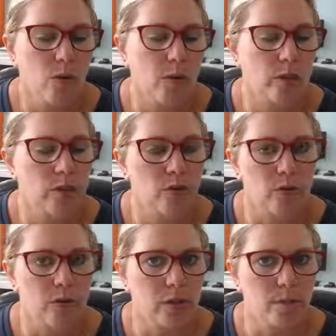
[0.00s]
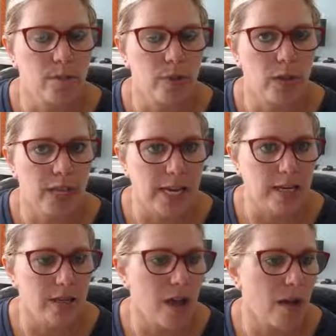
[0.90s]
When students
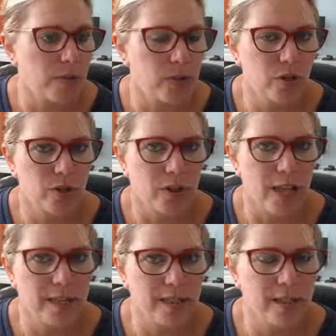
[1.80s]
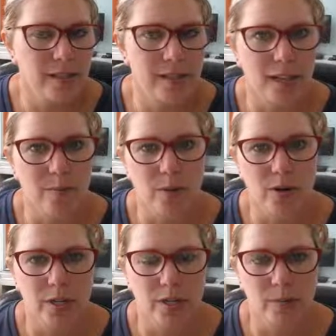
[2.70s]
complete um, certain lessons, they can
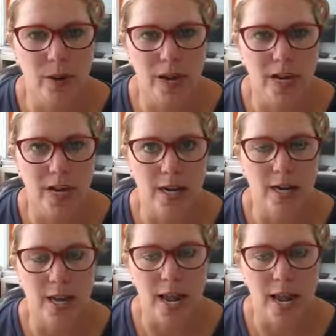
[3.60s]
participate in